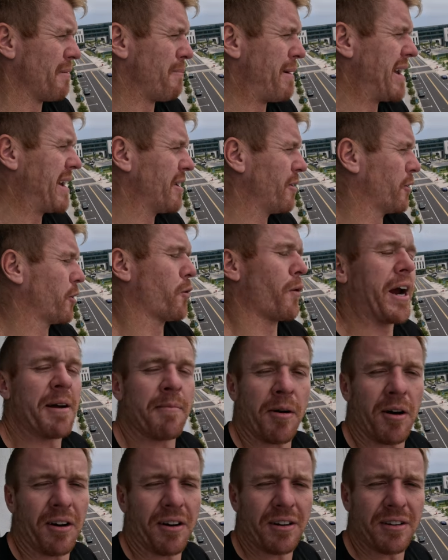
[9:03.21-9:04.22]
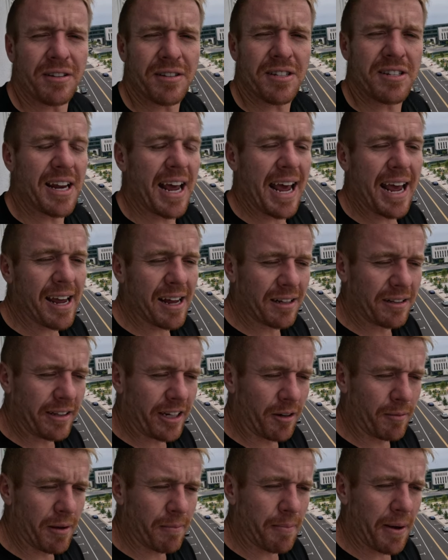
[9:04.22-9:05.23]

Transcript: making your grandma's day a little bit